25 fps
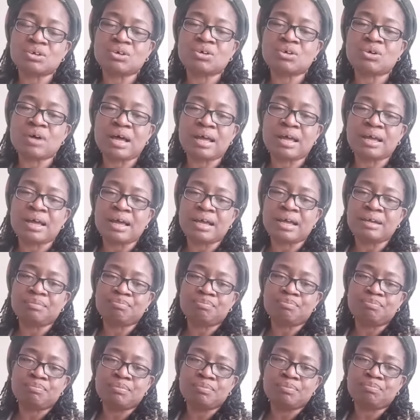Oh,
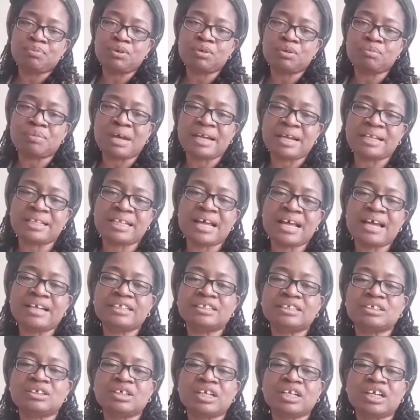I put my
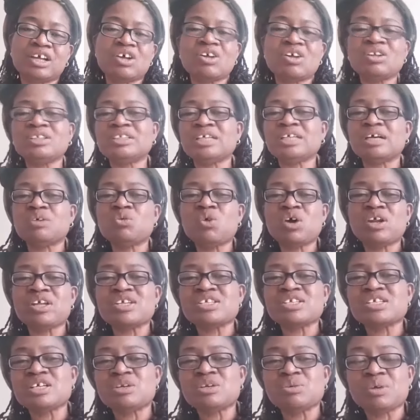tithe on the altar. What
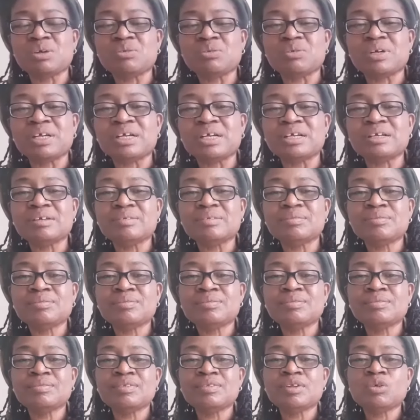is he doing with it?
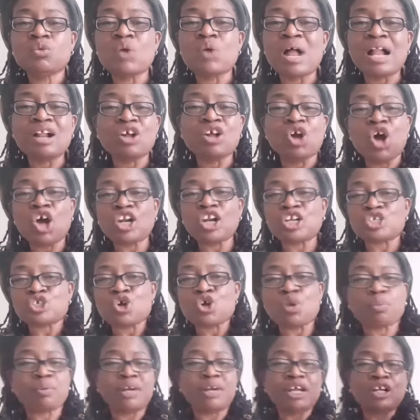While God is
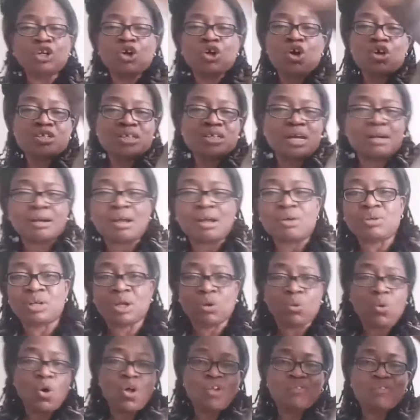opening doors around
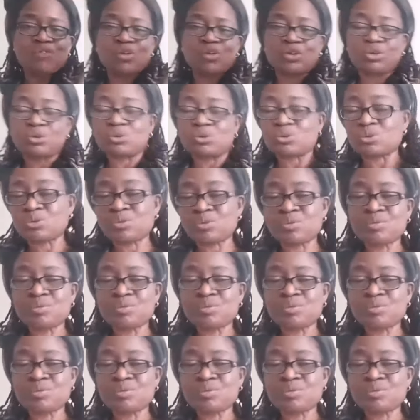the world for you.